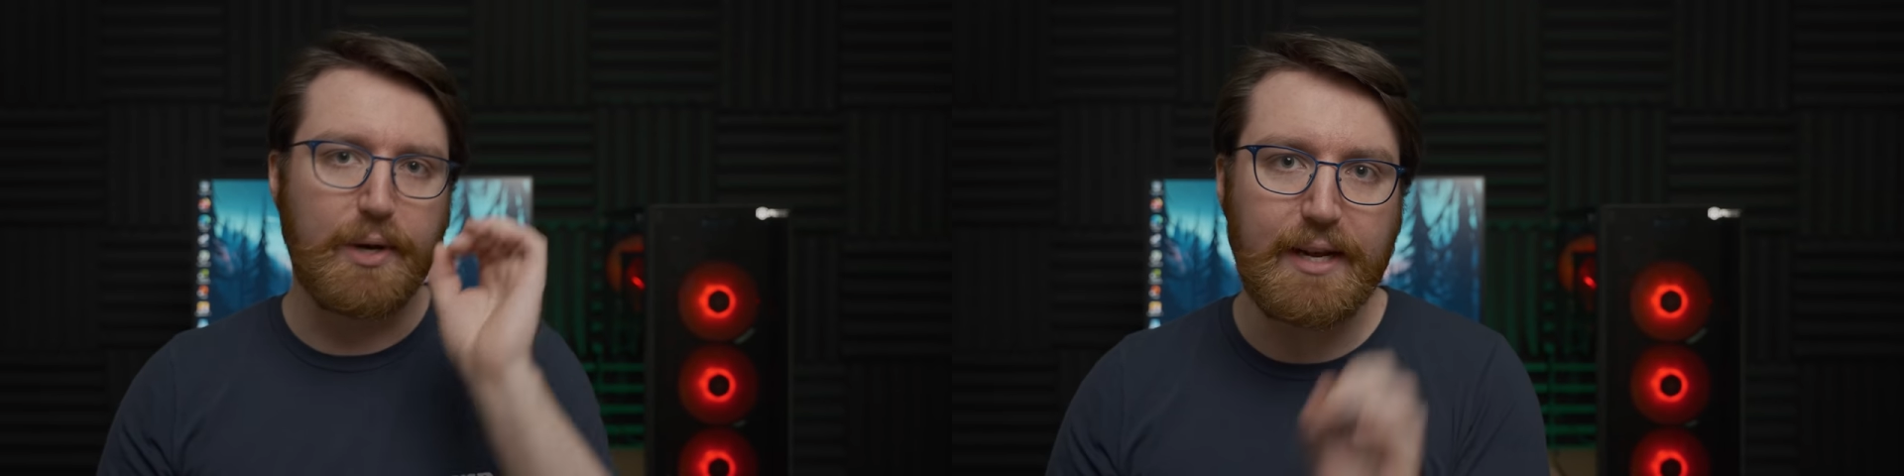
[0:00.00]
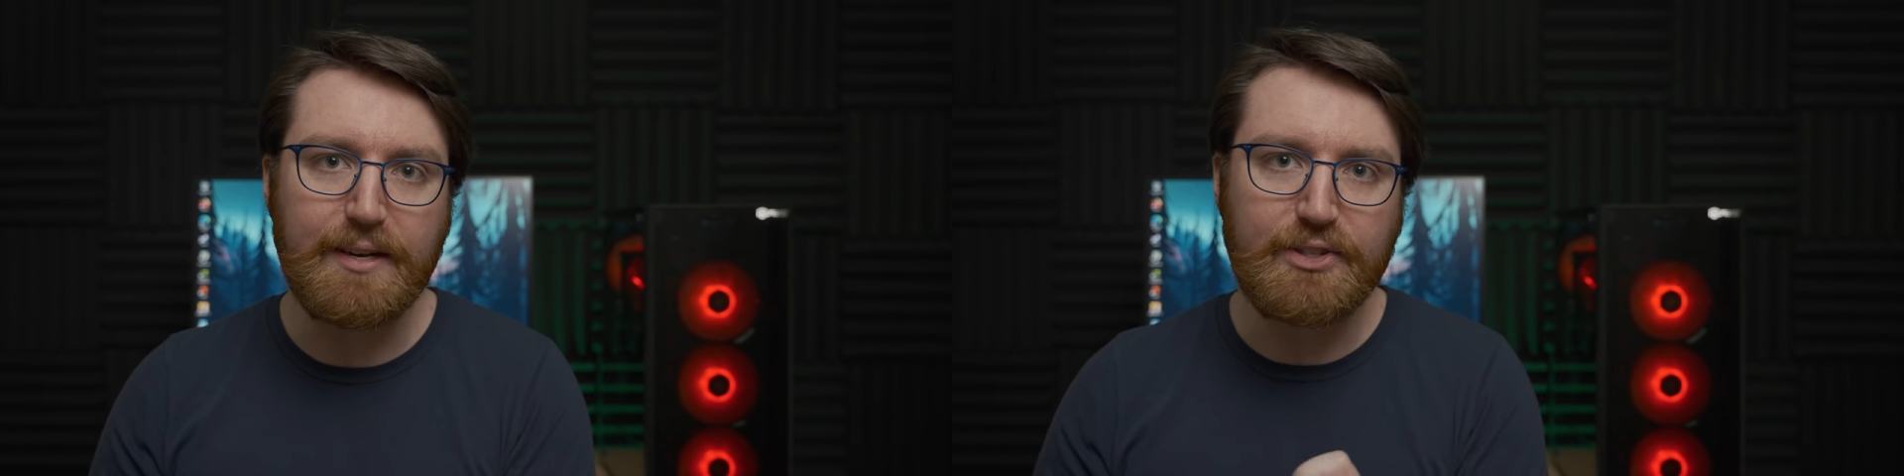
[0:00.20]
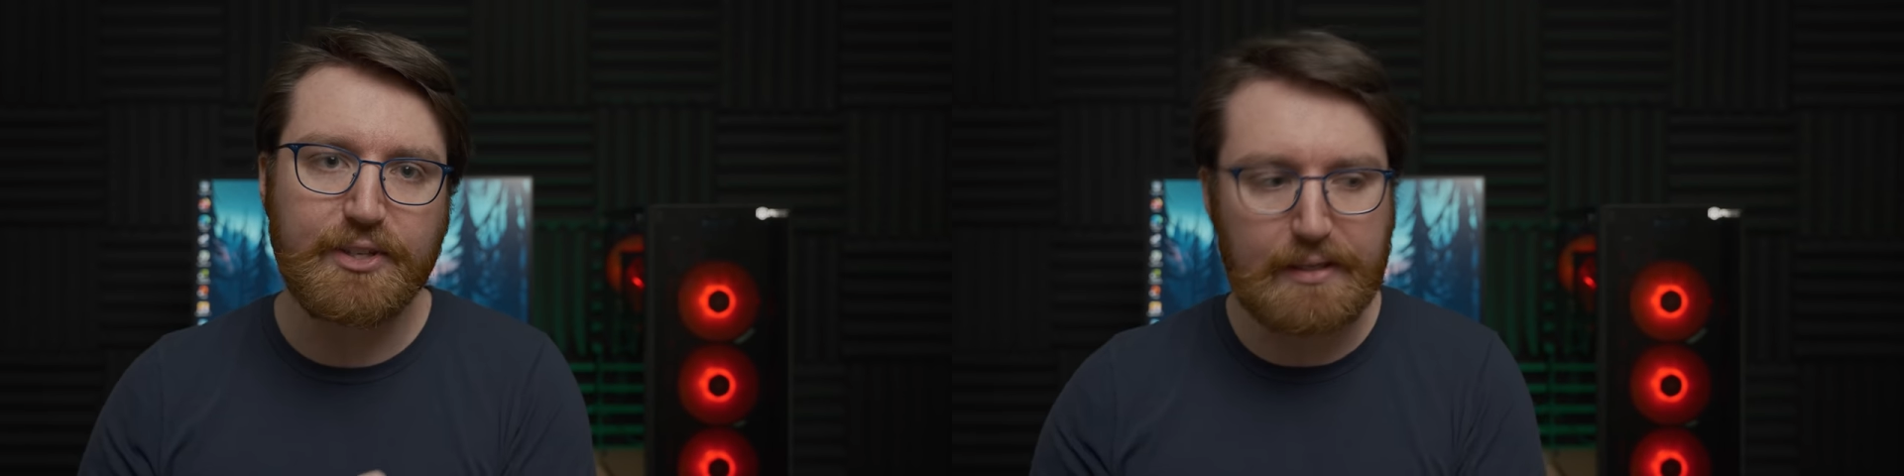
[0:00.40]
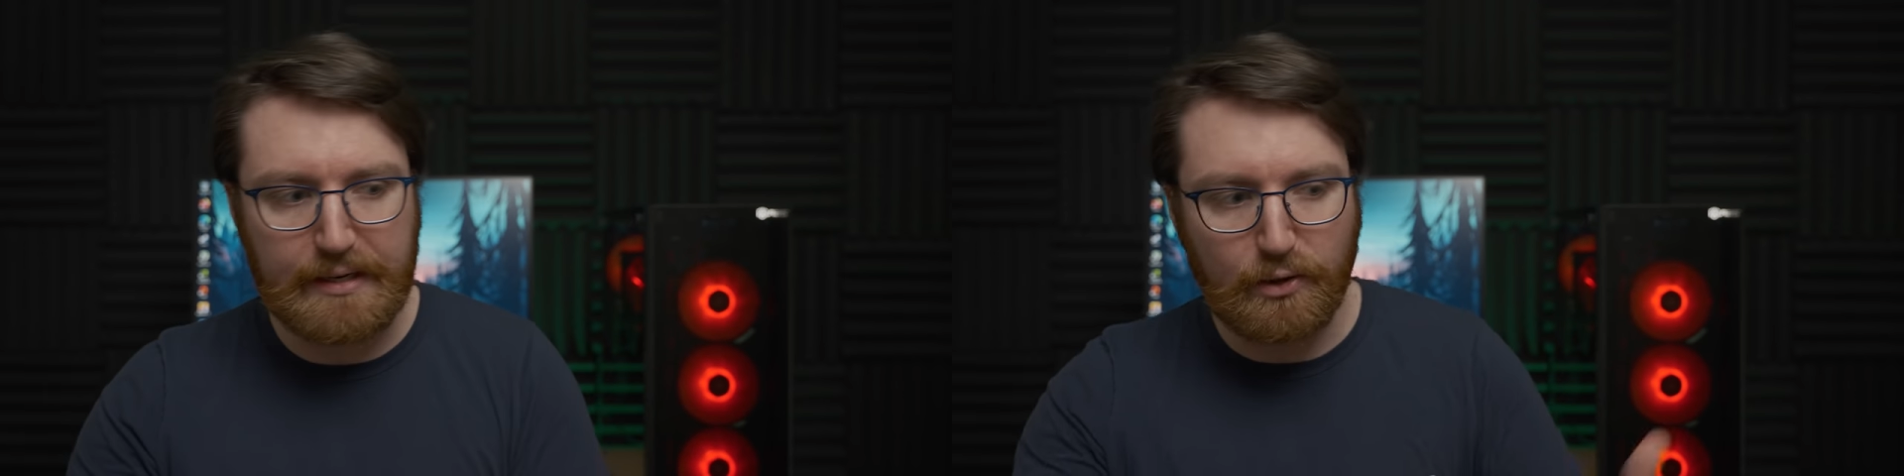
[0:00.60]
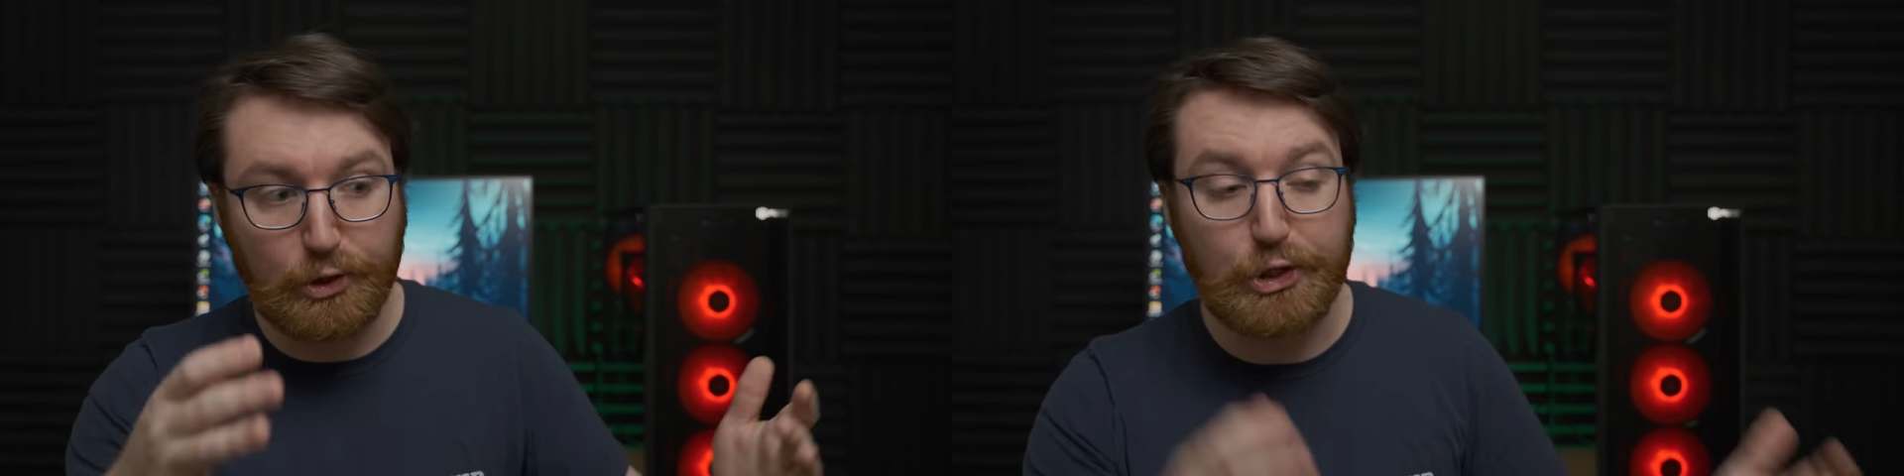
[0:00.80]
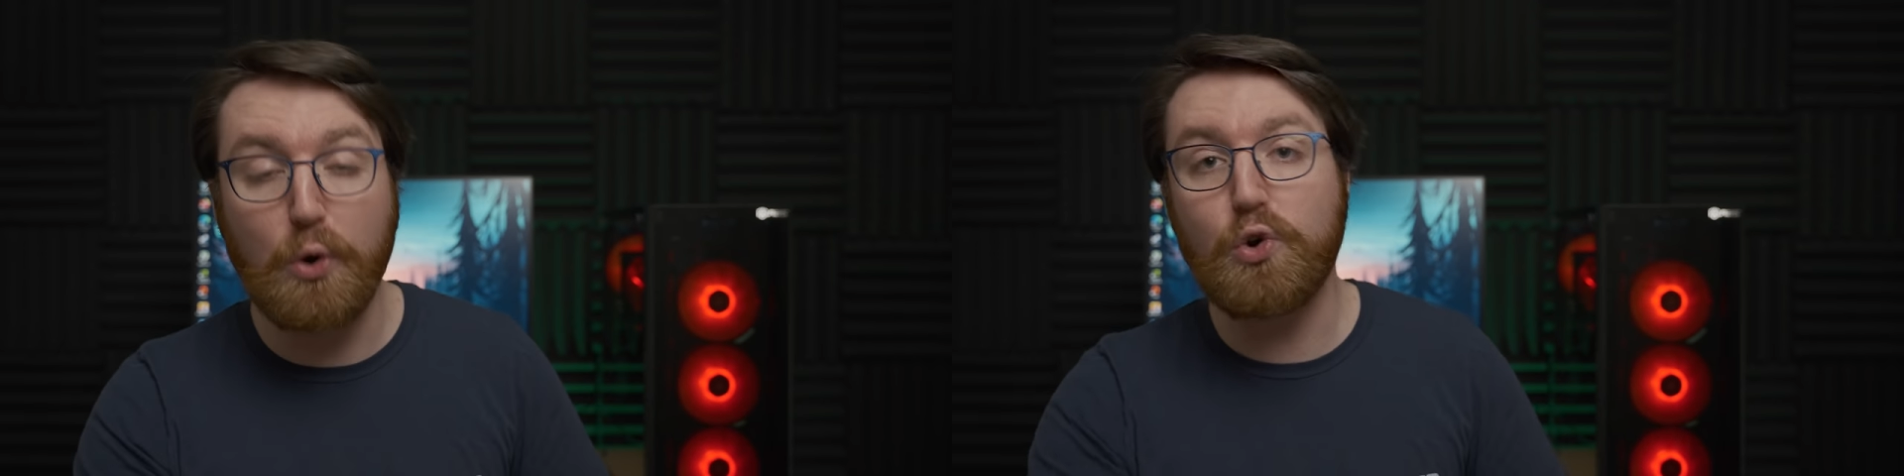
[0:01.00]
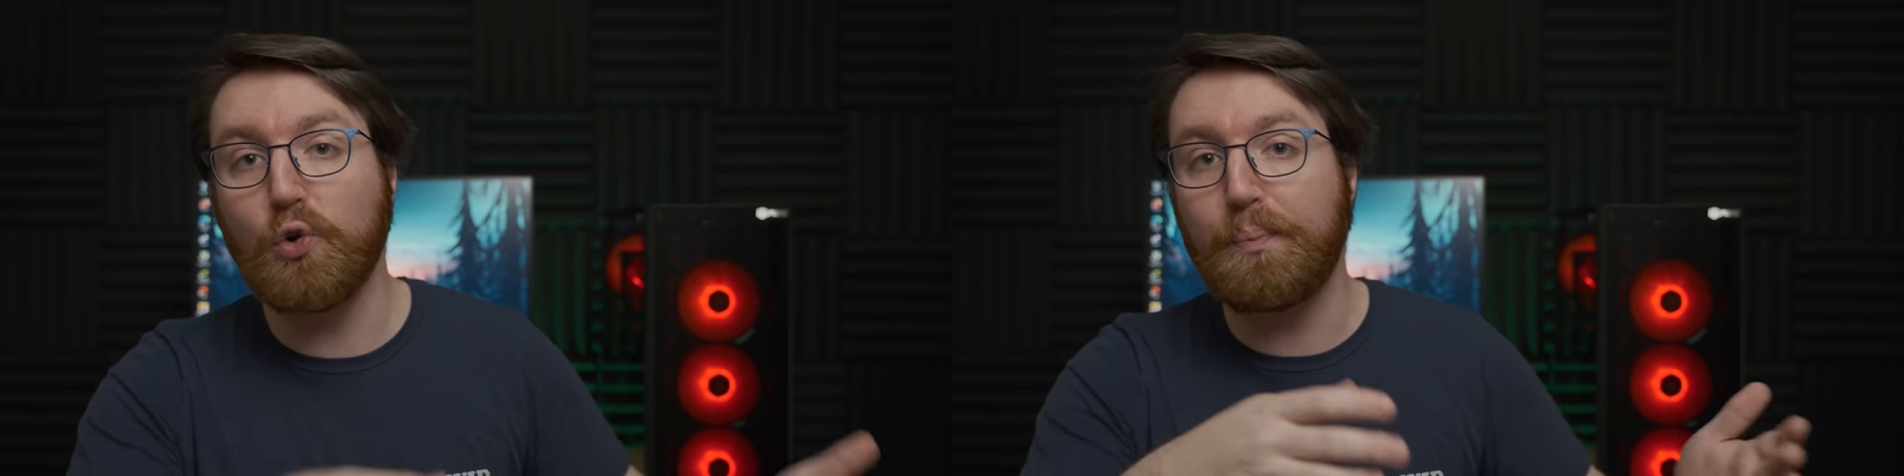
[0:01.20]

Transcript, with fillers: an innocent little local